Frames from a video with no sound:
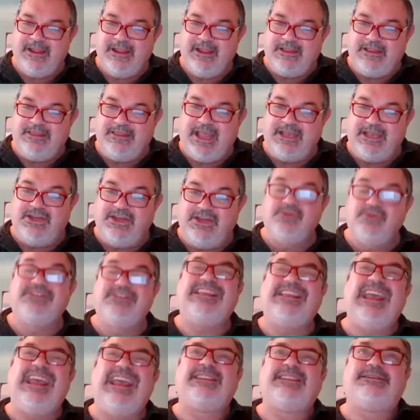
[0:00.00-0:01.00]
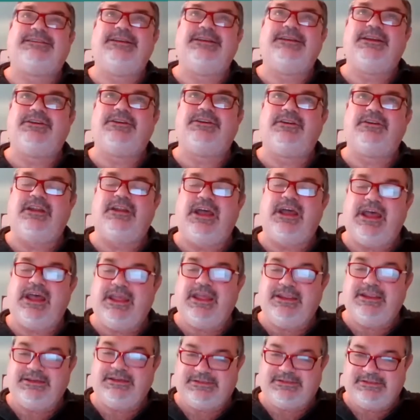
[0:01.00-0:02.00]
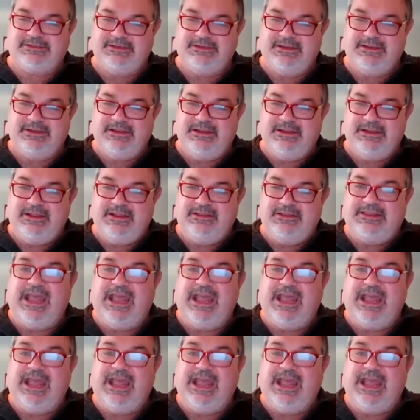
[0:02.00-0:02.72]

then you desynchronize, then you